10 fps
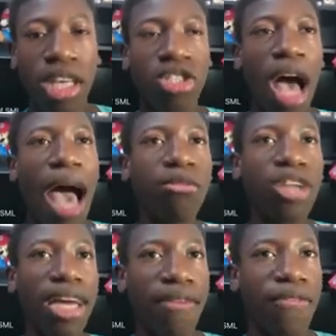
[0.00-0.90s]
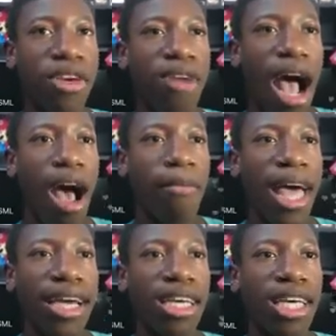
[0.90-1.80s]
So I'm trying to figure out, I'm
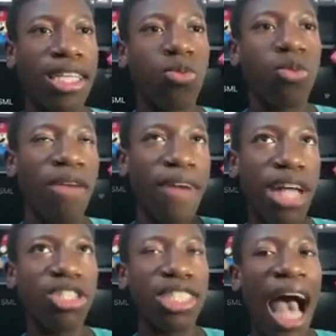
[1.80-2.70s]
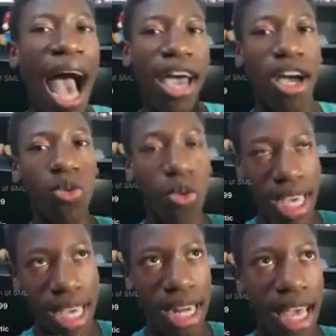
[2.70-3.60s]
like, is Lavelle just high on
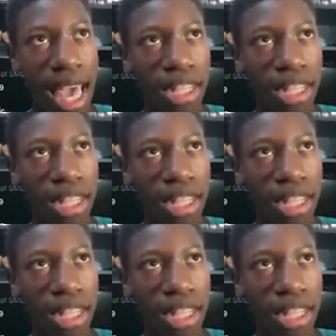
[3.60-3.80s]
weed?